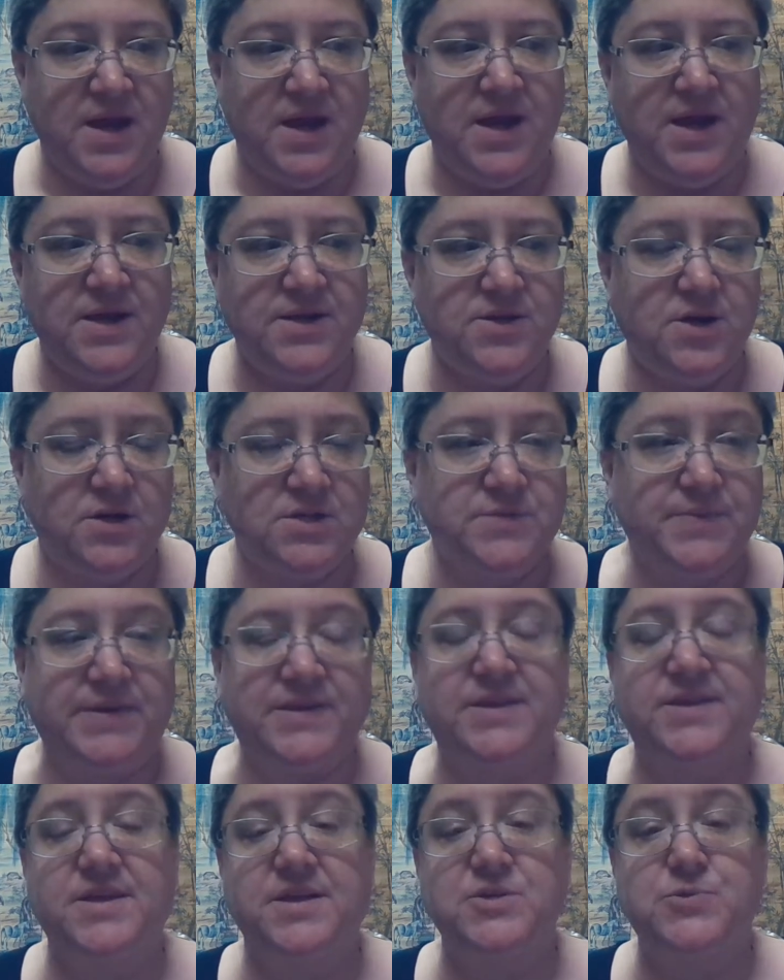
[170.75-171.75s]
He talks about
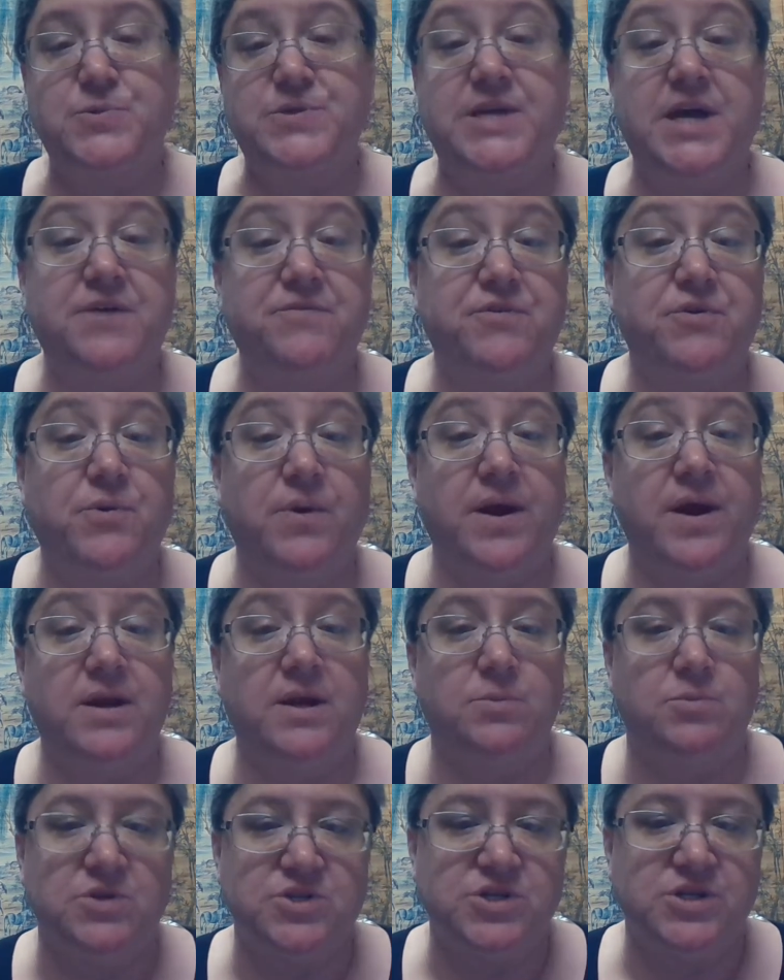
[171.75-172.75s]
the things we take for
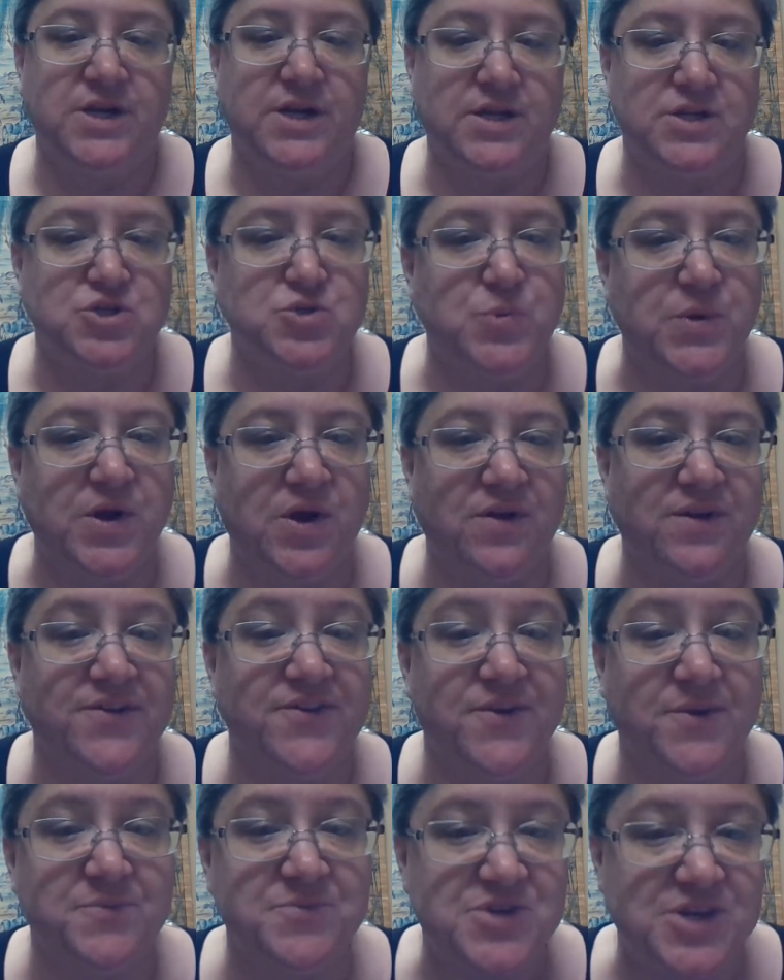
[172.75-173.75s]
granted, which in English we call
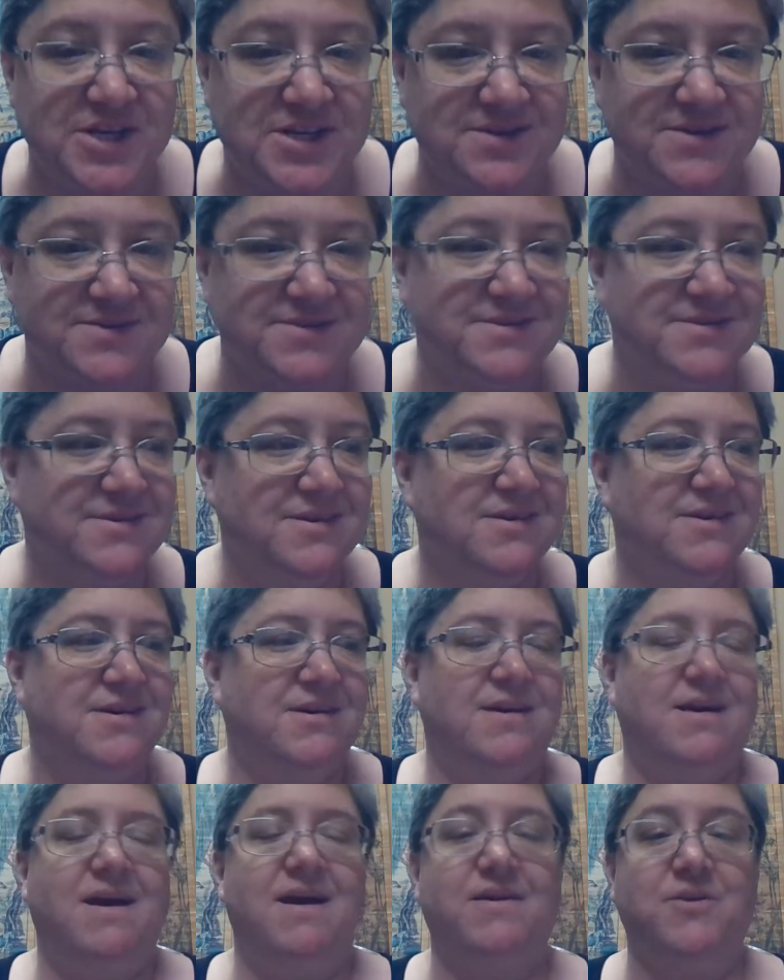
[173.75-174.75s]
assumptions.
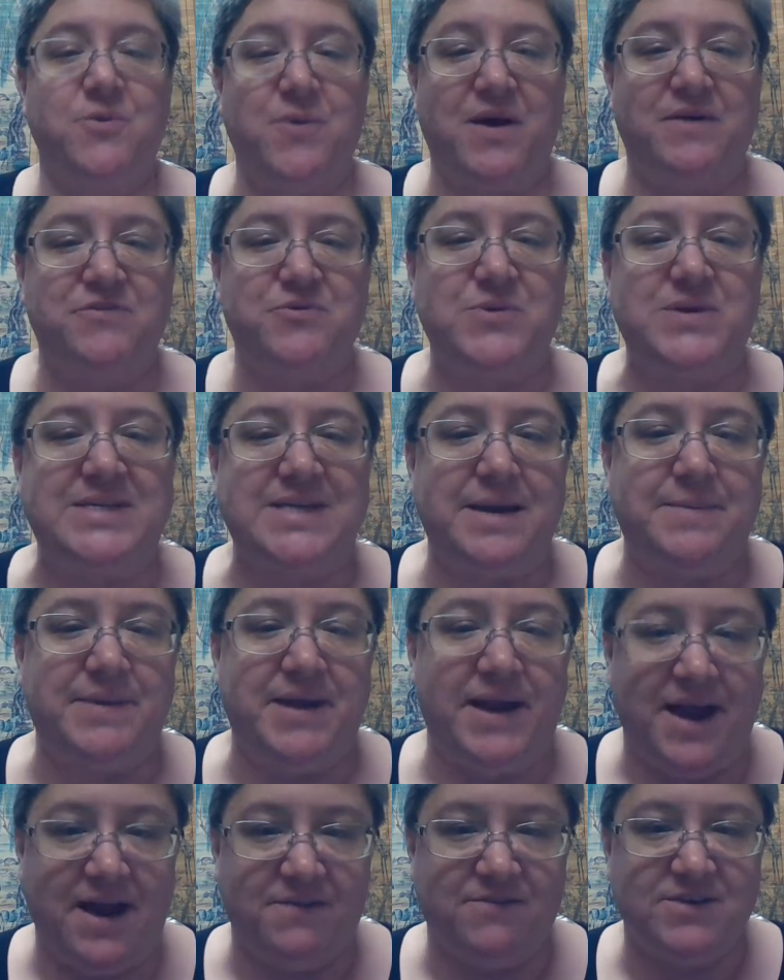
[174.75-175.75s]
And you have to
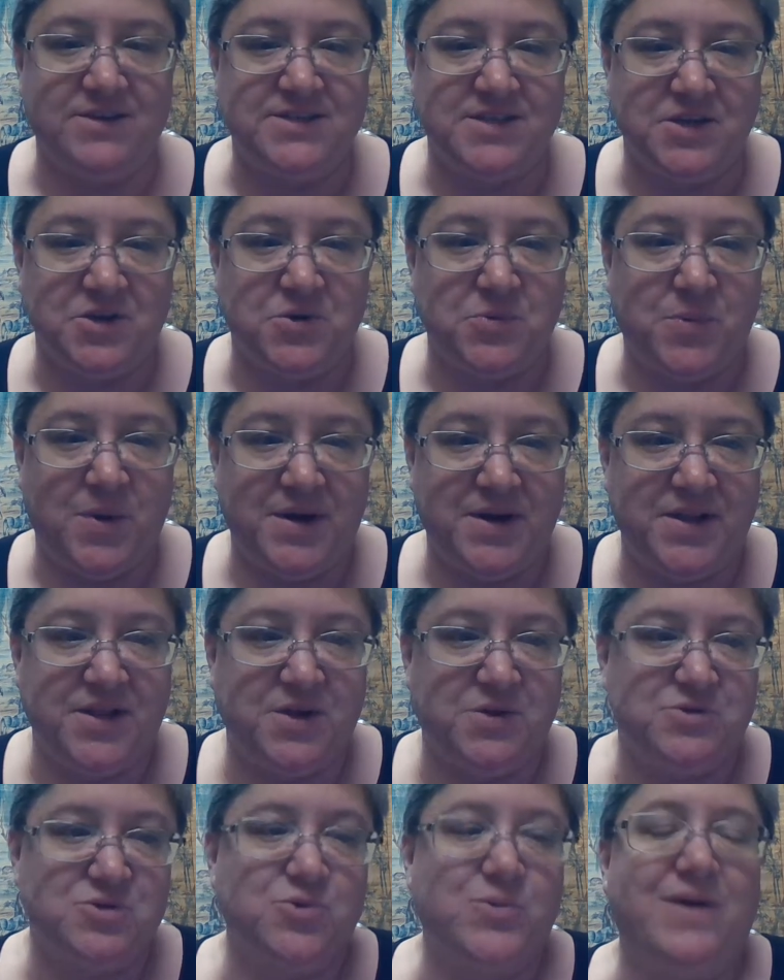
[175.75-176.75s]
examine every single one of
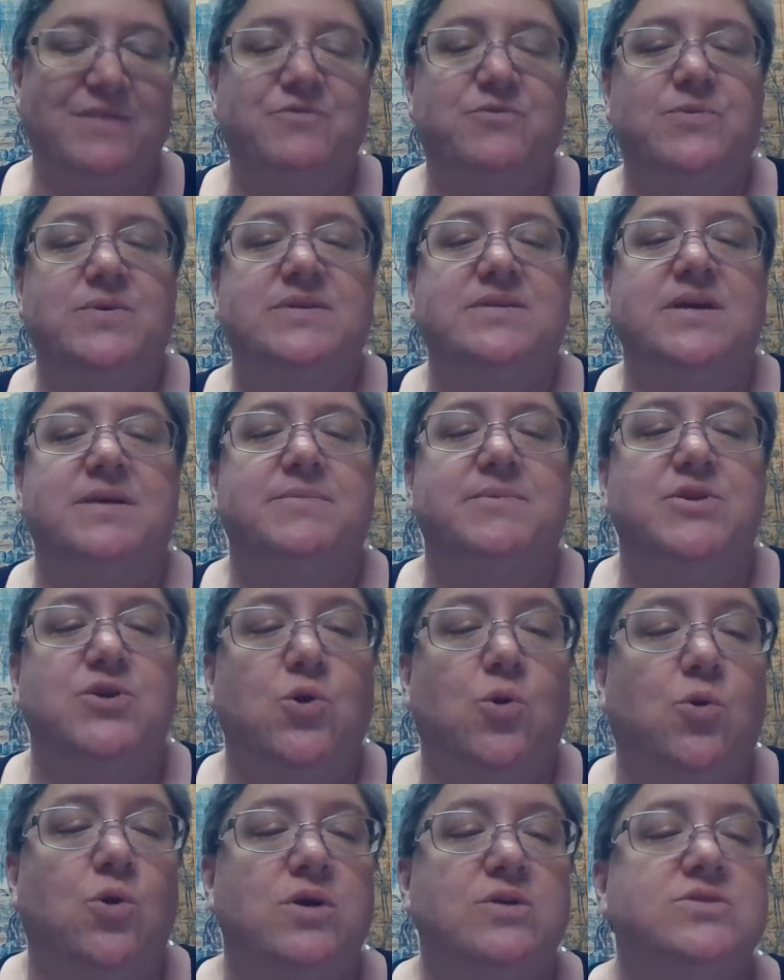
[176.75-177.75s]
those. You have to examine
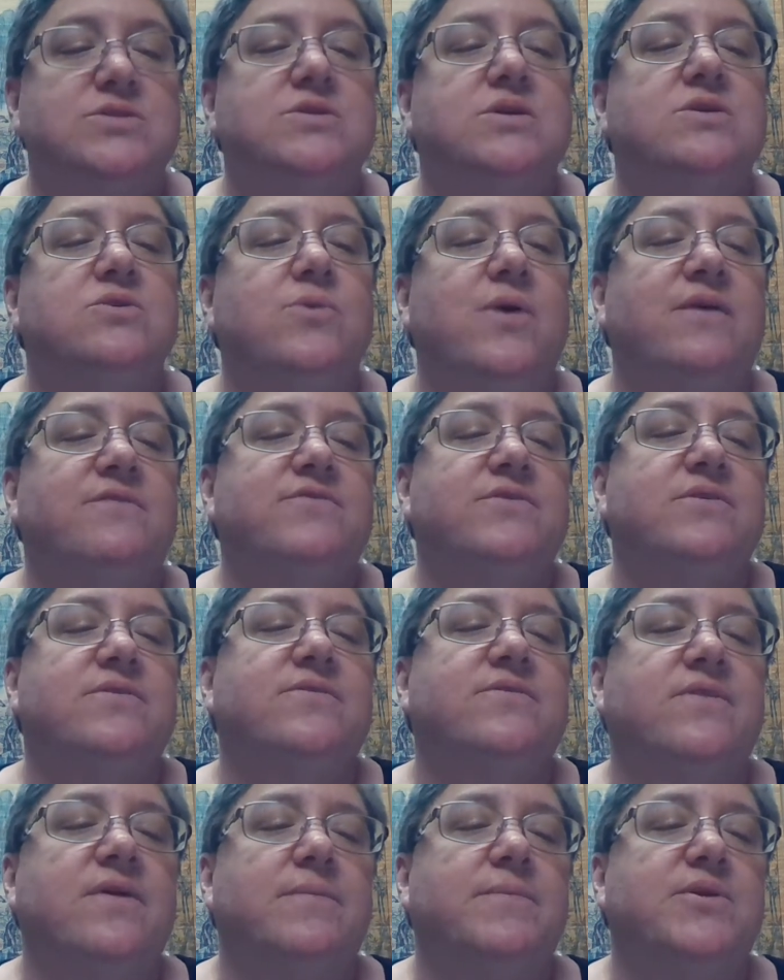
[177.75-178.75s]
yours. You have to
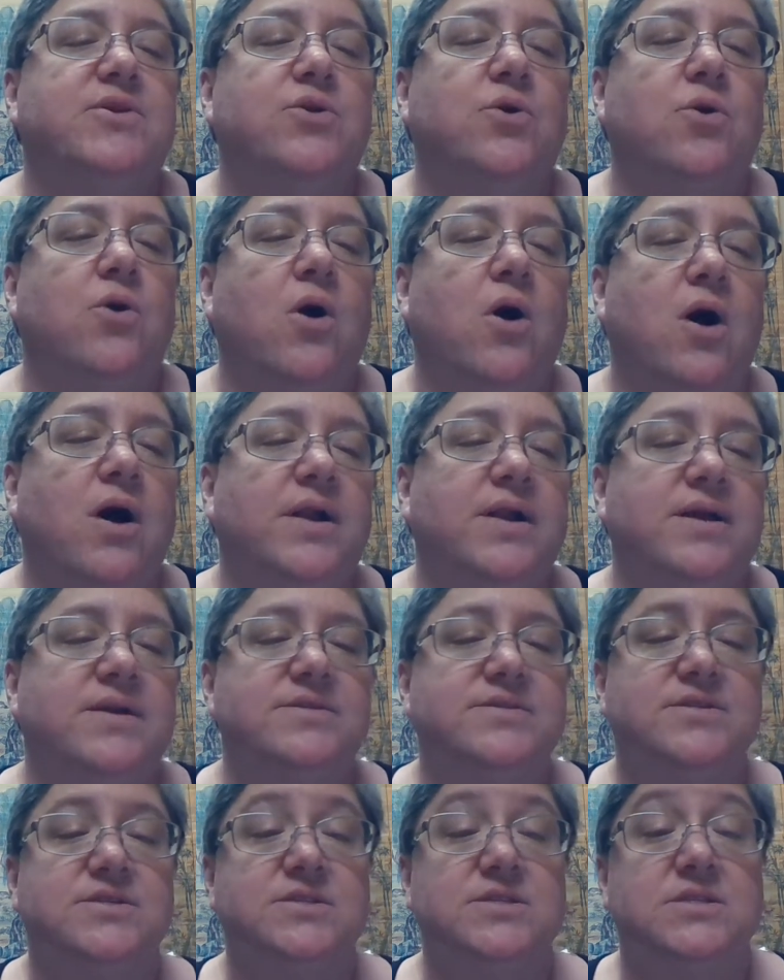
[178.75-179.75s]
examine your
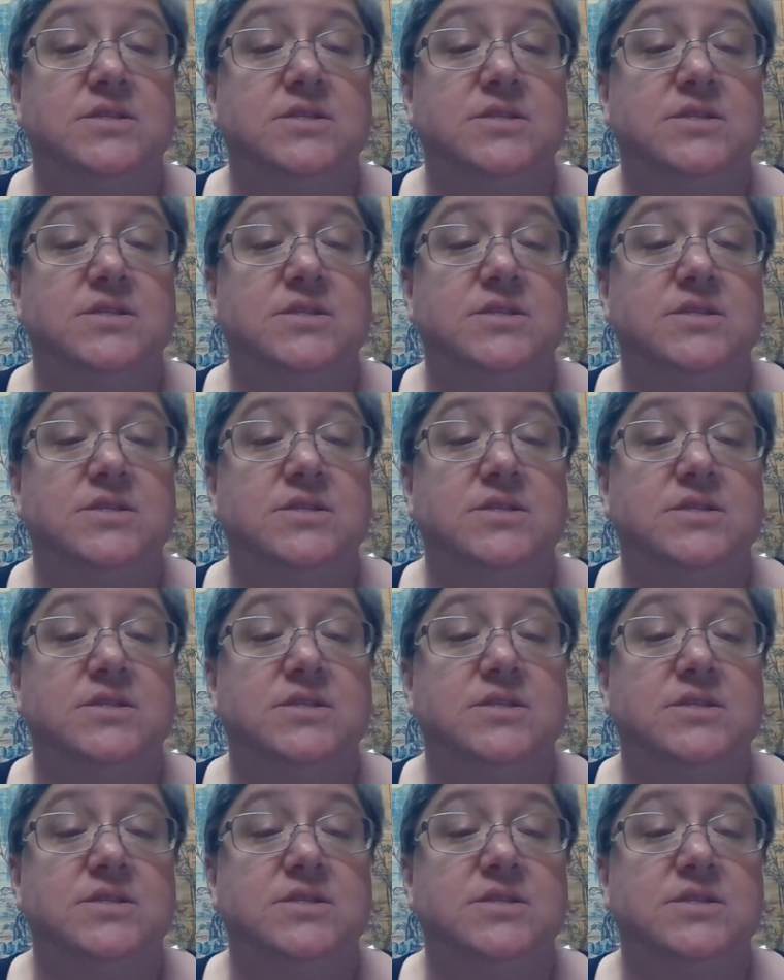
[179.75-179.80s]
audiences.